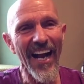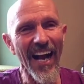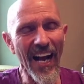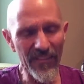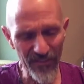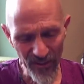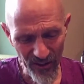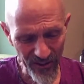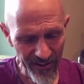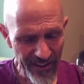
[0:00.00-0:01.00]
I've
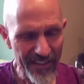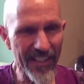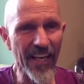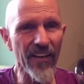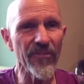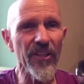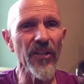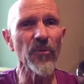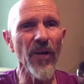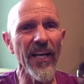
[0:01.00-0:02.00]
looked
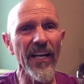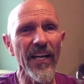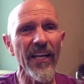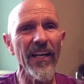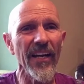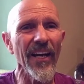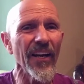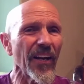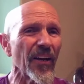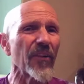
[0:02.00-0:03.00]

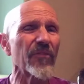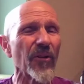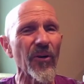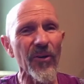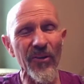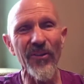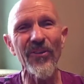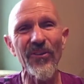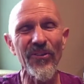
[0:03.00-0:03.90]
everywhere for you.